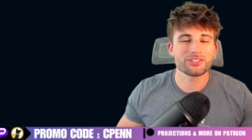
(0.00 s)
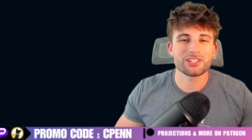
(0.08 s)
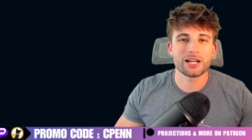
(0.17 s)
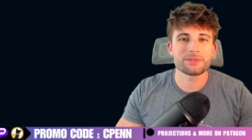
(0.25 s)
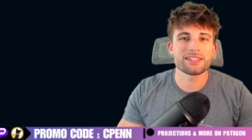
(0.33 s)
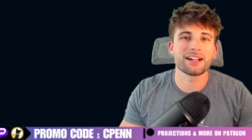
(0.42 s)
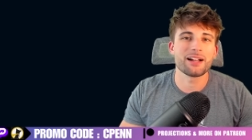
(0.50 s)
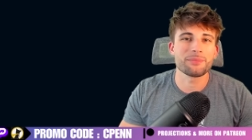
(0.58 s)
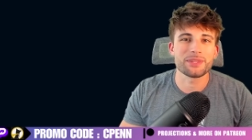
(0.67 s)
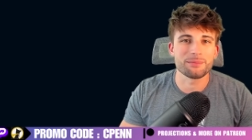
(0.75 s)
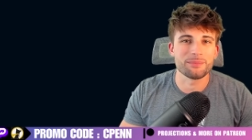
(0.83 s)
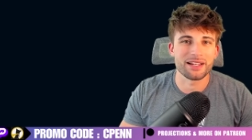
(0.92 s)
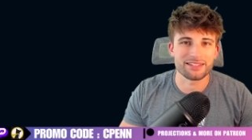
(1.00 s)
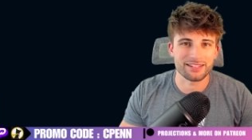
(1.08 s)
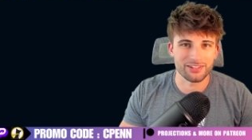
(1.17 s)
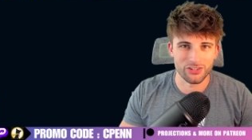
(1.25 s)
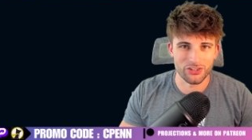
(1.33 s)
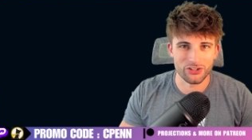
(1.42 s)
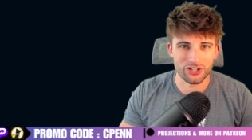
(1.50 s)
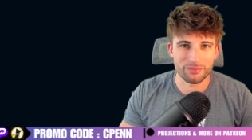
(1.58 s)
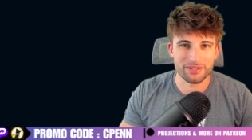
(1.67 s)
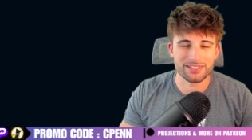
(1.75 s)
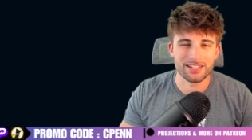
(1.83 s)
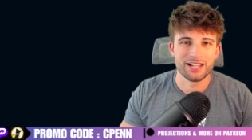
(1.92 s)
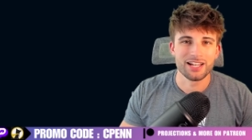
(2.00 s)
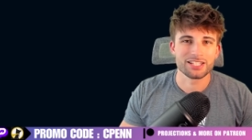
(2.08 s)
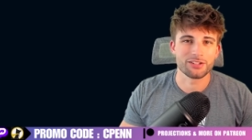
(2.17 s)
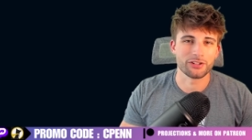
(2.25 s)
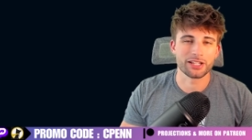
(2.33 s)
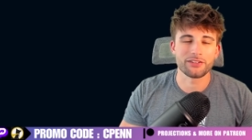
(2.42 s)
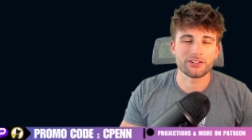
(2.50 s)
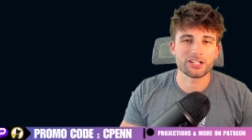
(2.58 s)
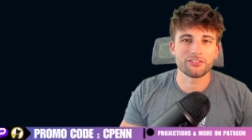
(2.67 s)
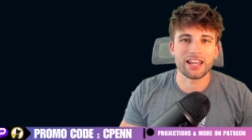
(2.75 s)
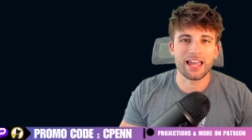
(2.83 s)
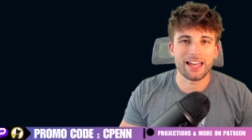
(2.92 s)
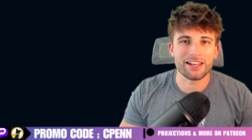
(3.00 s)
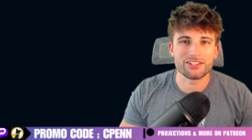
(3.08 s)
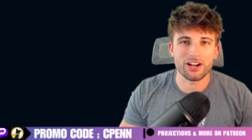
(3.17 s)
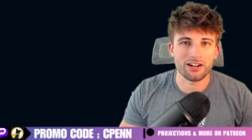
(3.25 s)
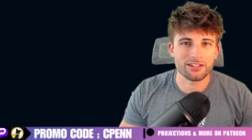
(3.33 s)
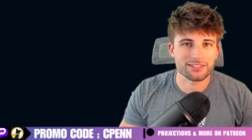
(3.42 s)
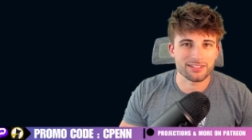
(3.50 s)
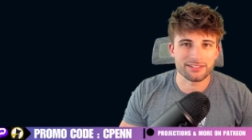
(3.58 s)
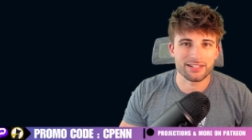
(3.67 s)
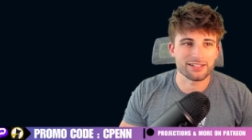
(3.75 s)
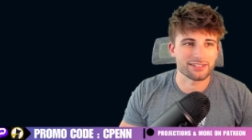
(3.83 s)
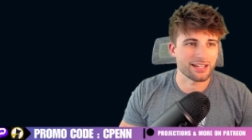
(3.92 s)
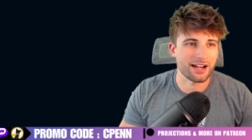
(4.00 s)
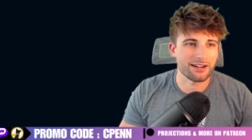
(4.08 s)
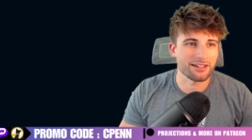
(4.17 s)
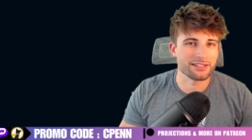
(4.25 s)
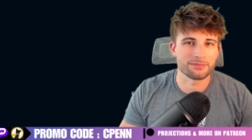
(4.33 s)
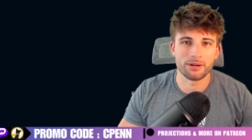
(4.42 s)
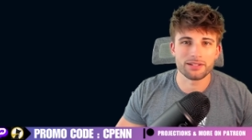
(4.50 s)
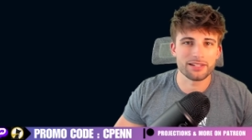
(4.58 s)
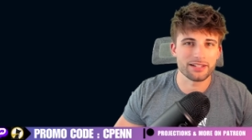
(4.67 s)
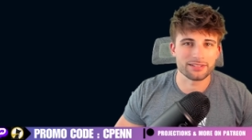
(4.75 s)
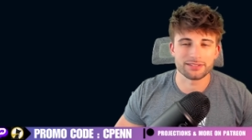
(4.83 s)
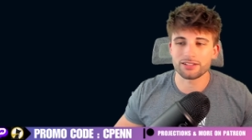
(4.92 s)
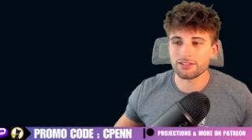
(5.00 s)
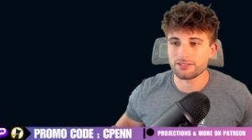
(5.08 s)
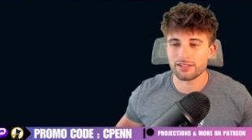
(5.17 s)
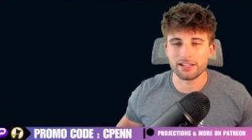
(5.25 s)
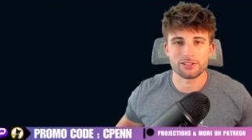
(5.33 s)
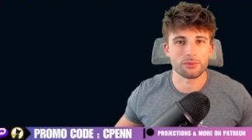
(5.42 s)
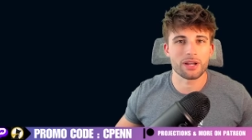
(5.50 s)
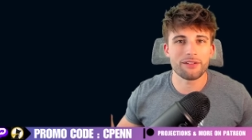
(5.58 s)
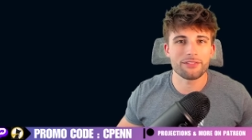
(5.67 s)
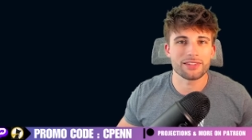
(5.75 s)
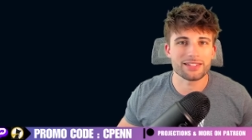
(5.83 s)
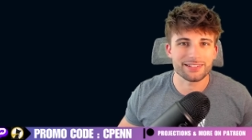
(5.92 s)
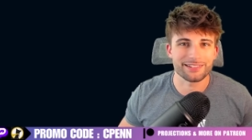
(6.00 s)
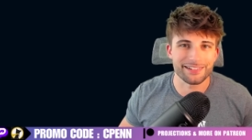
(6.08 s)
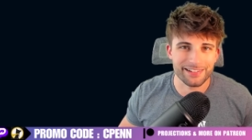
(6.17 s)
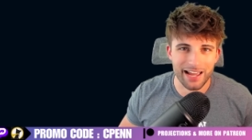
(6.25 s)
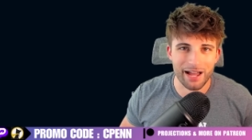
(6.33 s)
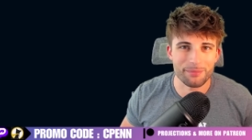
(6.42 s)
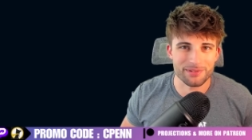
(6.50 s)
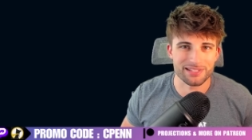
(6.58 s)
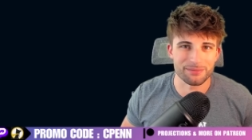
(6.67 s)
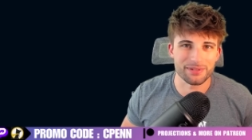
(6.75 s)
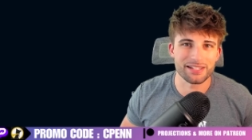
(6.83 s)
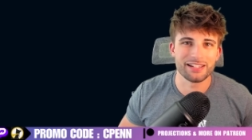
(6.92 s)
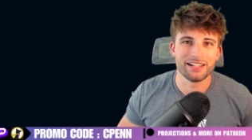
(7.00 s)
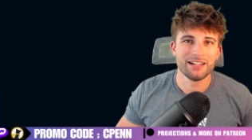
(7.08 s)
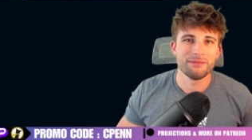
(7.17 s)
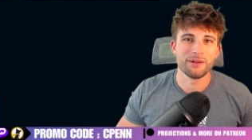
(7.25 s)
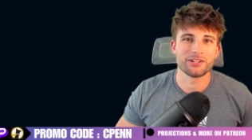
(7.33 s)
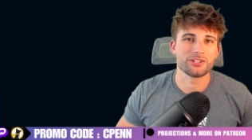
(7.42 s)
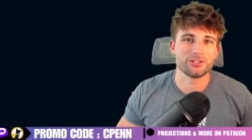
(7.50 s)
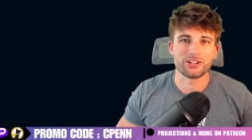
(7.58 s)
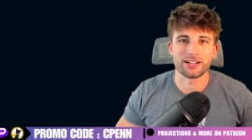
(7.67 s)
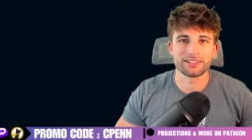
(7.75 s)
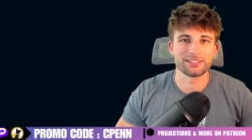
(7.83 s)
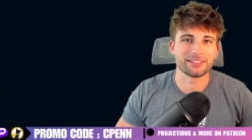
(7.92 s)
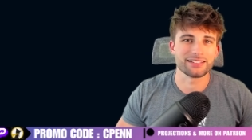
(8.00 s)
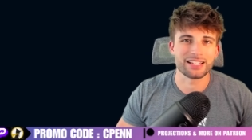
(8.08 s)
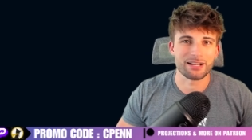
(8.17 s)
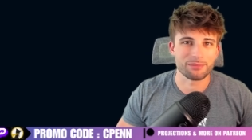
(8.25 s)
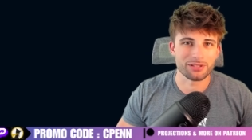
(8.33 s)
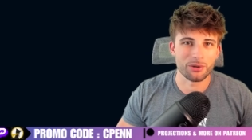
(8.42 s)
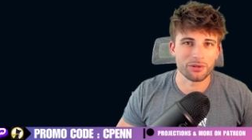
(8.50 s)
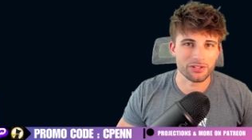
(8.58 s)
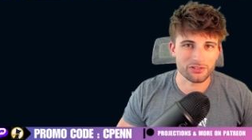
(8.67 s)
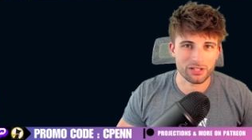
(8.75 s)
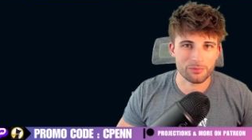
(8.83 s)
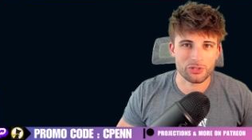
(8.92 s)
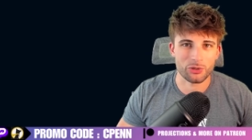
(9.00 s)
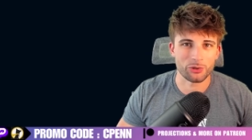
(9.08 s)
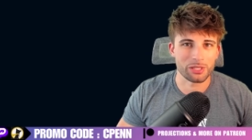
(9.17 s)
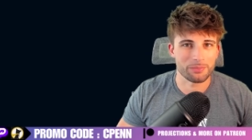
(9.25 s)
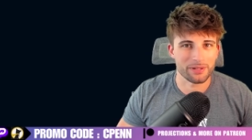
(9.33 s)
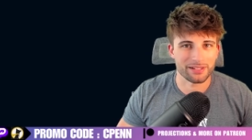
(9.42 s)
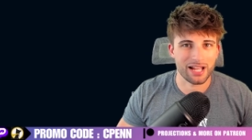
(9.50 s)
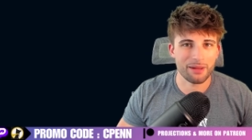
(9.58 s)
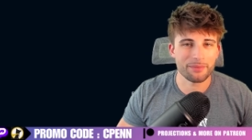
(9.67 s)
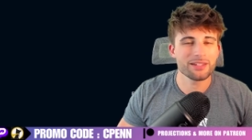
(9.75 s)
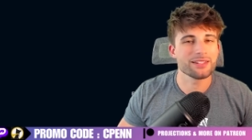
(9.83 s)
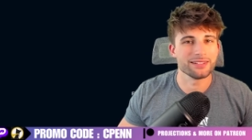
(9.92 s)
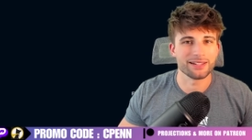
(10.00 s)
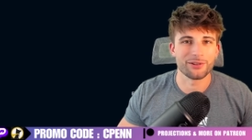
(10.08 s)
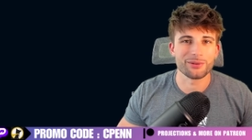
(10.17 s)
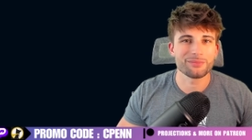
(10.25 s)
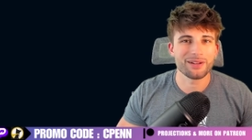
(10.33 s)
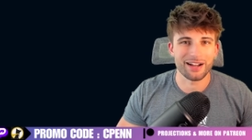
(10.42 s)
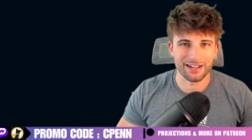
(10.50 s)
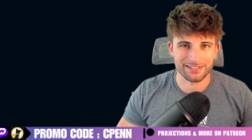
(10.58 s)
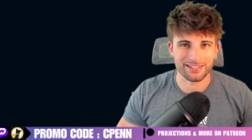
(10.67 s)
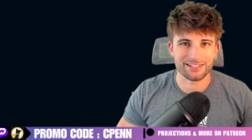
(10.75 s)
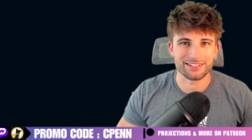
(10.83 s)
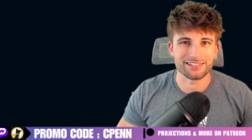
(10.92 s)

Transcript: time to stack up the best in tournaments. So, going to give yourself an edge on Sundays, Saturdays, Mondays, Thursdays, whenever the slate happens to be. Make sure you check out the link down below in the description or the pinned comment and tell them I sent you.